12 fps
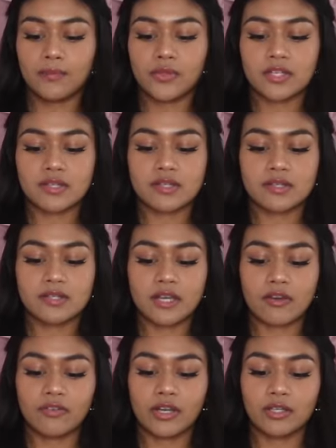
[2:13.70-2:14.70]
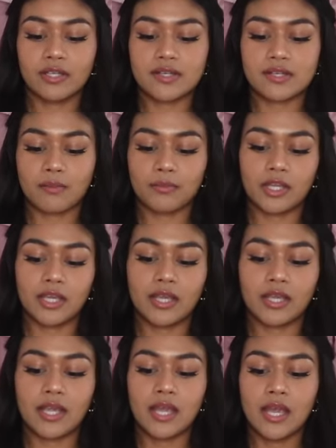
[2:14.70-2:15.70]
this is definitely
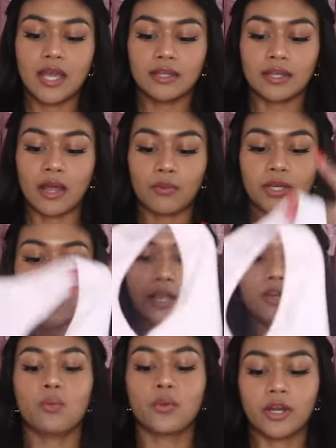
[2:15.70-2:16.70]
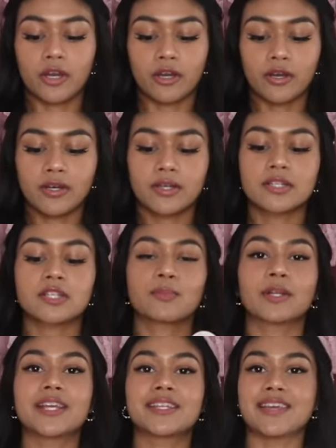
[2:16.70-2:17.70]
something that I would kind of wear to
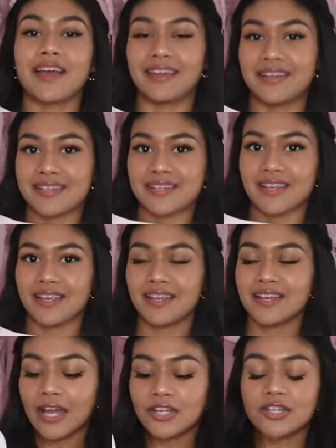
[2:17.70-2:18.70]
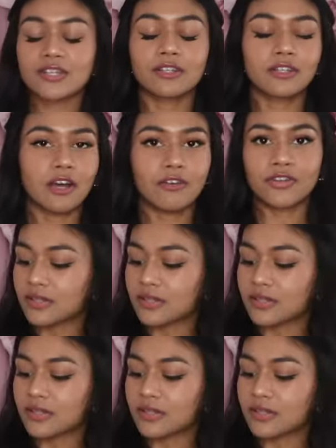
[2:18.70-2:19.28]
play tennis in. I just love